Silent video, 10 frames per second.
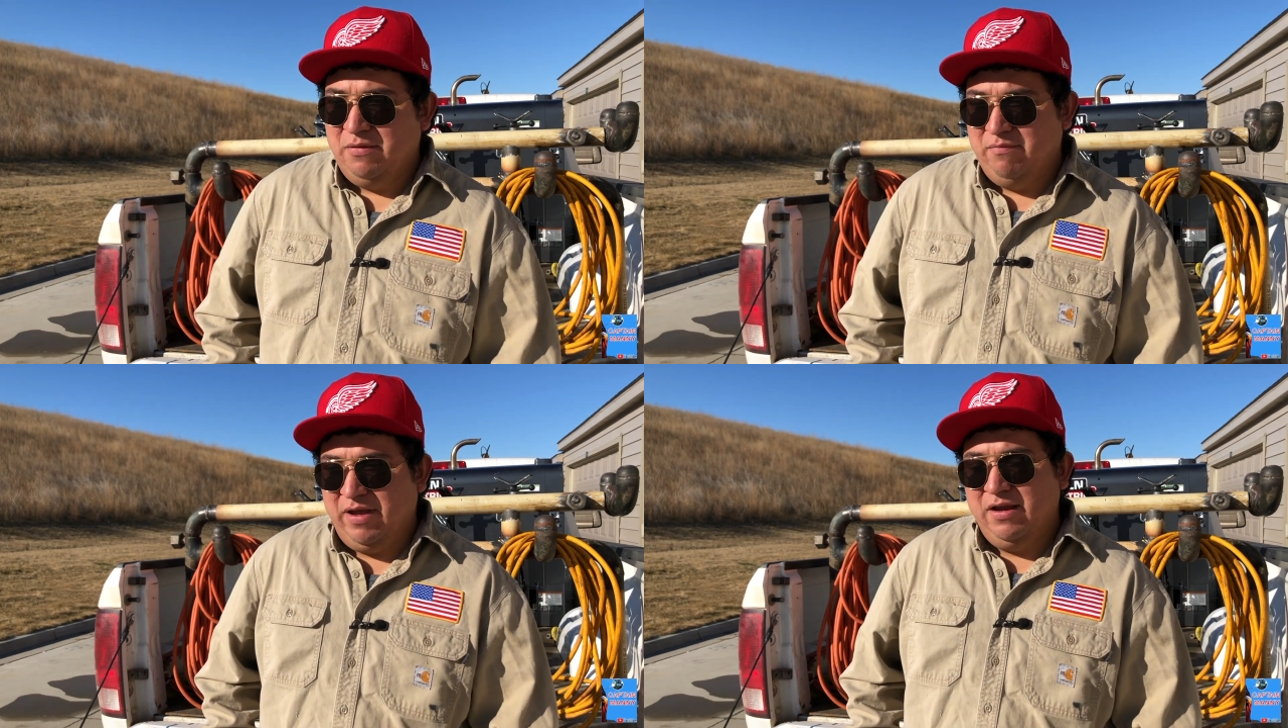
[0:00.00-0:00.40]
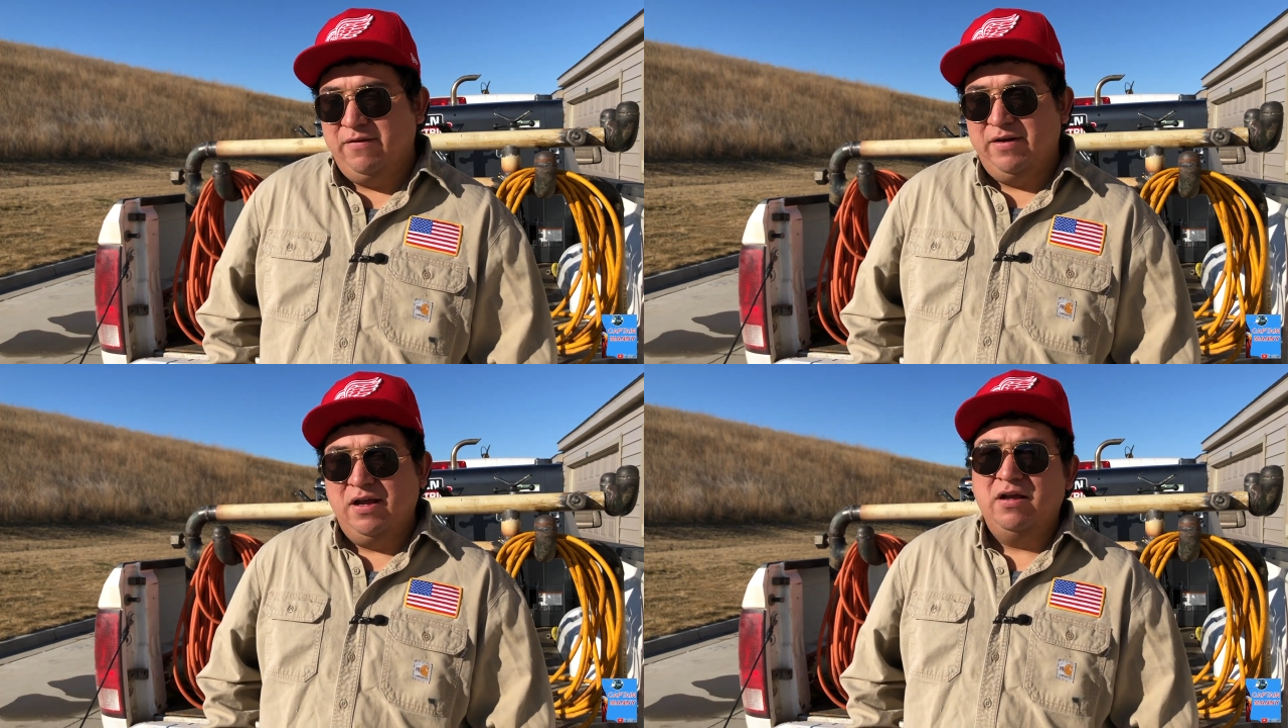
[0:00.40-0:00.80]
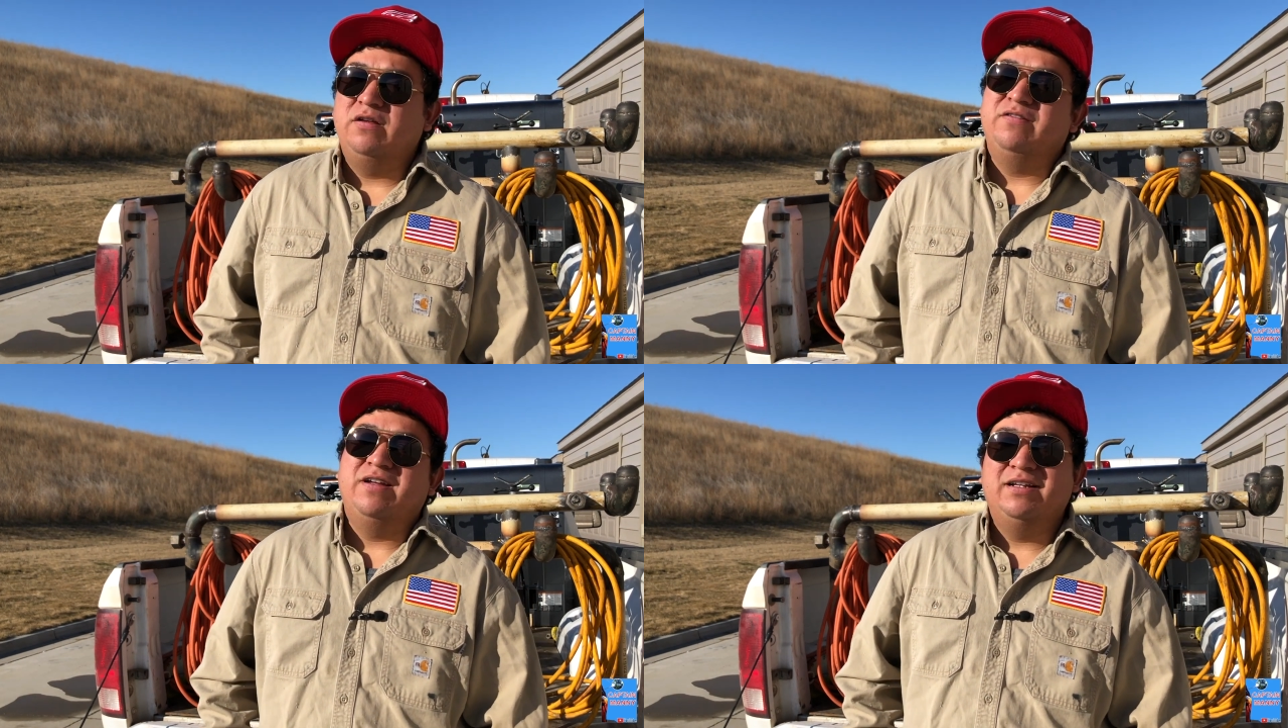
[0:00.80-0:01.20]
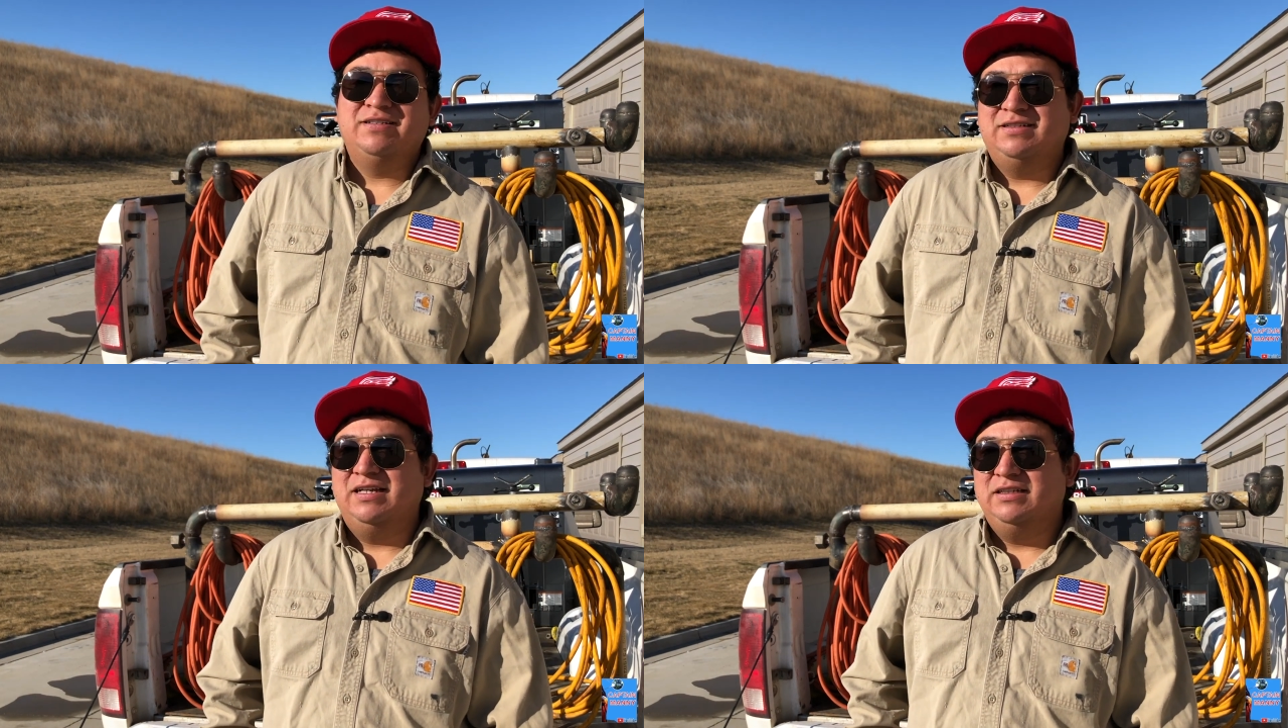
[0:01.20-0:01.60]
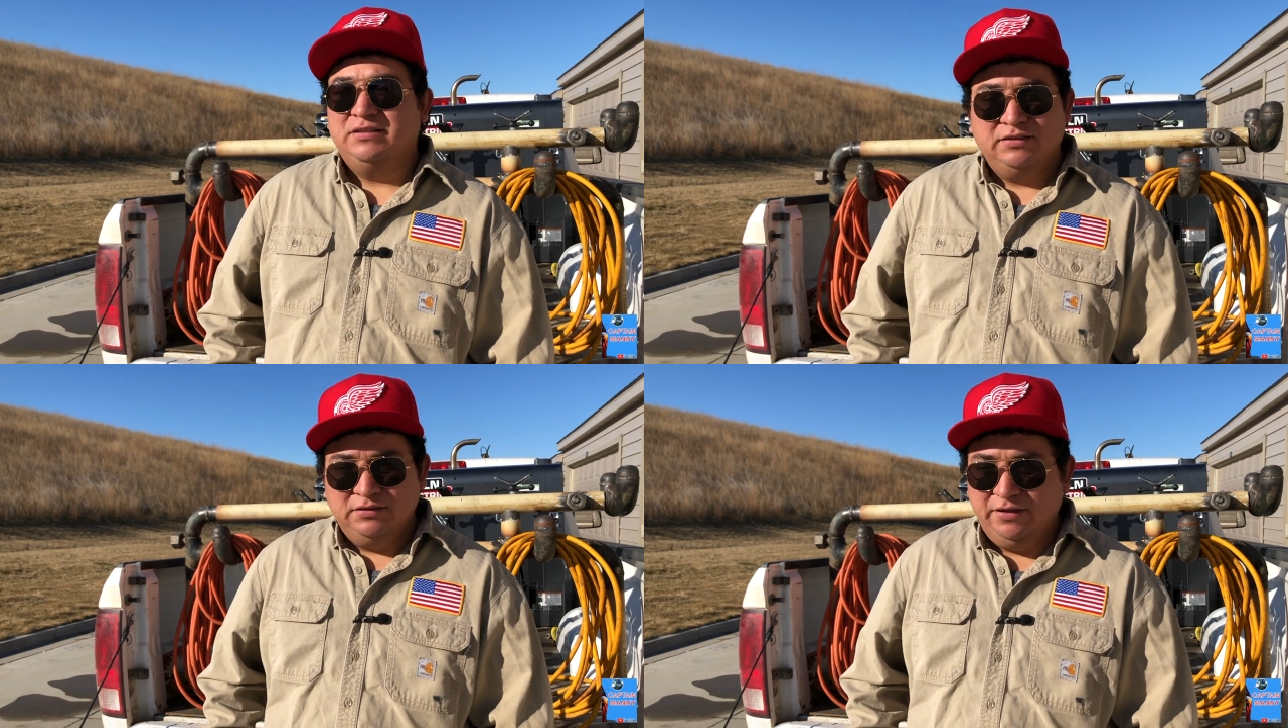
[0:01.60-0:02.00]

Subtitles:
made right now in the United States,